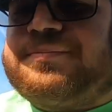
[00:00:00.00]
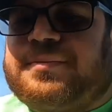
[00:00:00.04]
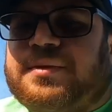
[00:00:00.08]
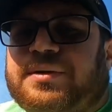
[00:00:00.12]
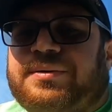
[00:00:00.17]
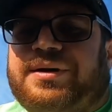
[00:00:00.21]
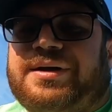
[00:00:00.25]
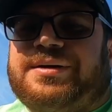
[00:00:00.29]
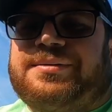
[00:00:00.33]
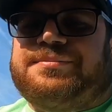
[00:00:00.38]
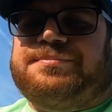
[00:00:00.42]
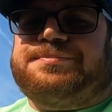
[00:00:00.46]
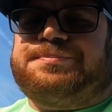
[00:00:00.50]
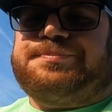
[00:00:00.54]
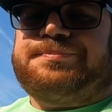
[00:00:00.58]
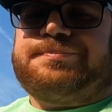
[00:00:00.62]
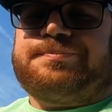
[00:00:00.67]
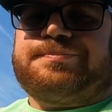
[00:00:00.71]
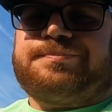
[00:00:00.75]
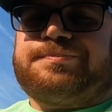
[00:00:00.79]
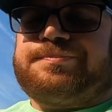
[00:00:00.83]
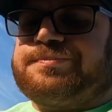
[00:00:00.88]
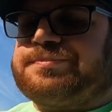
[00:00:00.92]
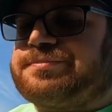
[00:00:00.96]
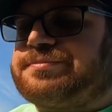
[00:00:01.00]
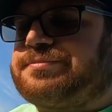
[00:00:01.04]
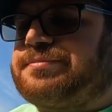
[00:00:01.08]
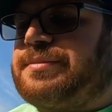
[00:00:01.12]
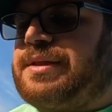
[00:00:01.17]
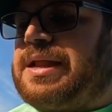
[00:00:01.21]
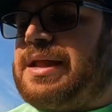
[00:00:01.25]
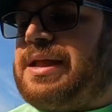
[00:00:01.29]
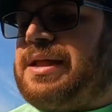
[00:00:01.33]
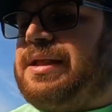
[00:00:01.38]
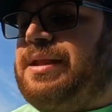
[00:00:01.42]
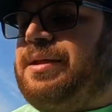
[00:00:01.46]
well,
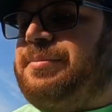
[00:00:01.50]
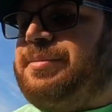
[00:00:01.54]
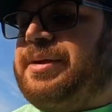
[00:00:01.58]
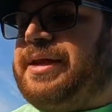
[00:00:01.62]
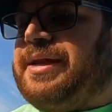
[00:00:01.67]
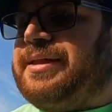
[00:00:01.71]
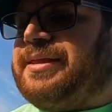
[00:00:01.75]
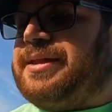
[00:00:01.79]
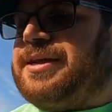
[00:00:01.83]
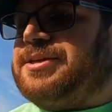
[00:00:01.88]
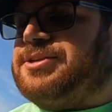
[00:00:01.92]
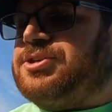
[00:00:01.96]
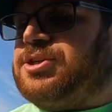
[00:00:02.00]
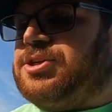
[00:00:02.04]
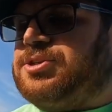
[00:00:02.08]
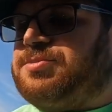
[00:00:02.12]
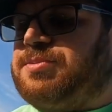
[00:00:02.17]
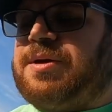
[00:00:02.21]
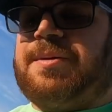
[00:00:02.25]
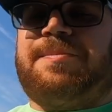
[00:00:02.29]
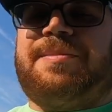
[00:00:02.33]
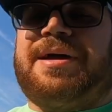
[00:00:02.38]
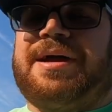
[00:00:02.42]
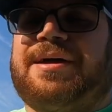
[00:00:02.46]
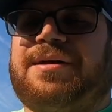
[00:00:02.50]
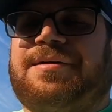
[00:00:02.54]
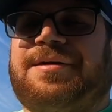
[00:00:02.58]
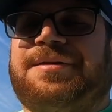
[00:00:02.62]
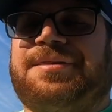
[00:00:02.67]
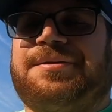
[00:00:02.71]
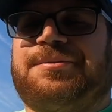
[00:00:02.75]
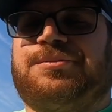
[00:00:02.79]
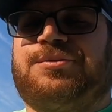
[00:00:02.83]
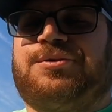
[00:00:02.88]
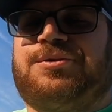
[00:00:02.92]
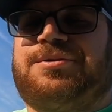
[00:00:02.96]
let me get that charge pipe back on,
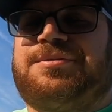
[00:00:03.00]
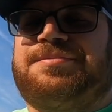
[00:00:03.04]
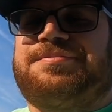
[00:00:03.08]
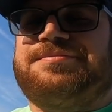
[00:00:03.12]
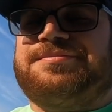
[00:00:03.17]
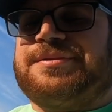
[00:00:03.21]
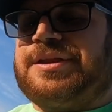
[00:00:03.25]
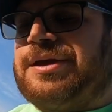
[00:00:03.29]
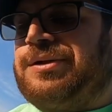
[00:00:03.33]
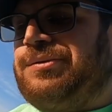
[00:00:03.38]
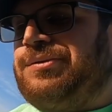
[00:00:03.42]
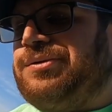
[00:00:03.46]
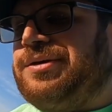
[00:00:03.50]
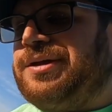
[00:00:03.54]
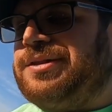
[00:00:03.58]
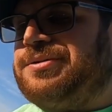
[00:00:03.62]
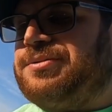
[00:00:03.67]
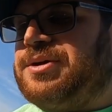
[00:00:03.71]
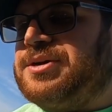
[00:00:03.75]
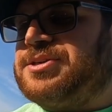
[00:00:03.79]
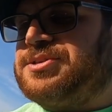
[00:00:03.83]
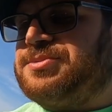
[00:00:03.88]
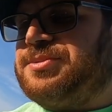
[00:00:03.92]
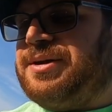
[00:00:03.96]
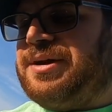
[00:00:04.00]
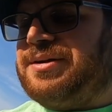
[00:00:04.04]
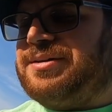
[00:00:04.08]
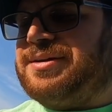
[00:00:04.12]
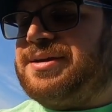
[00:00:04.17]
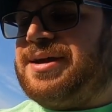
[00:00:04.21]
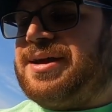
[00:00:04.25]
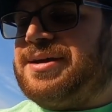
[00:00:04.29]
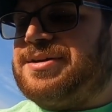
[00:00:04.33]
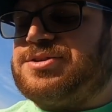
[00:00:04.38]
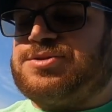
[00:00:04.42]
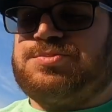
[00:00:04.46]
then we'll get the rest of the way out to
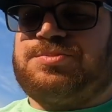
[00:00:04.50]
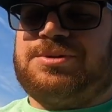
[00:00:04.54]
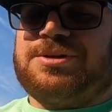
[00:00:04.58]
Kyle's.